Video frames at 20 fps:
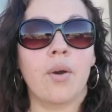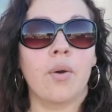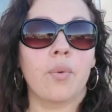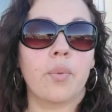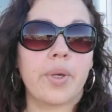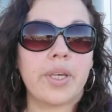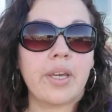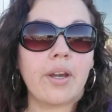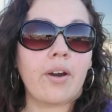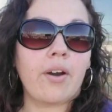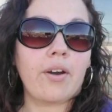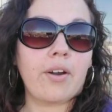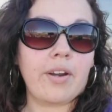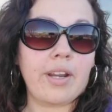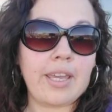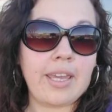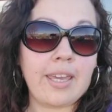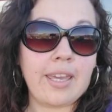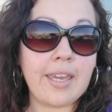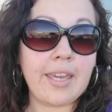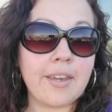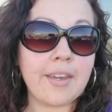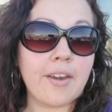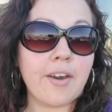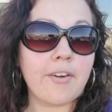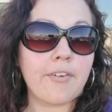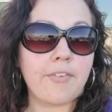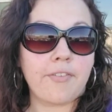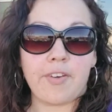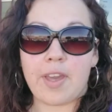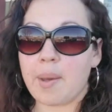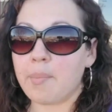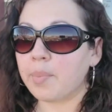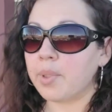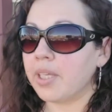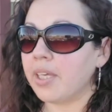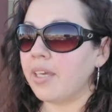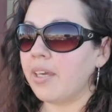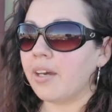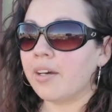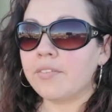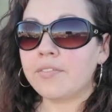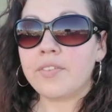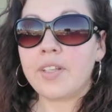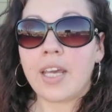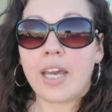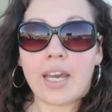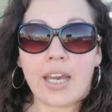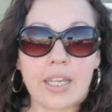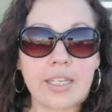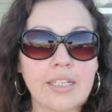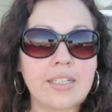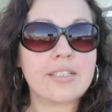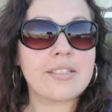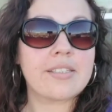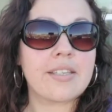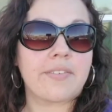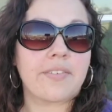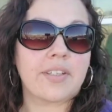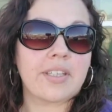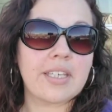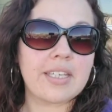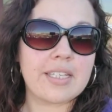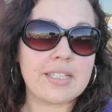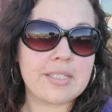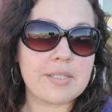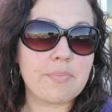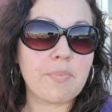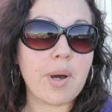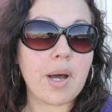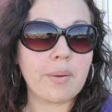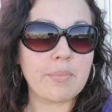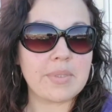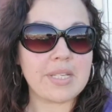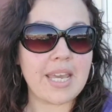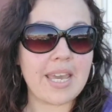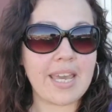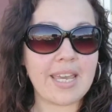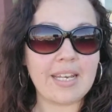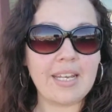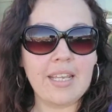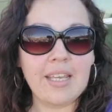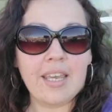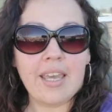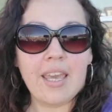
We are a family of 9, 7 kids, mom, dad,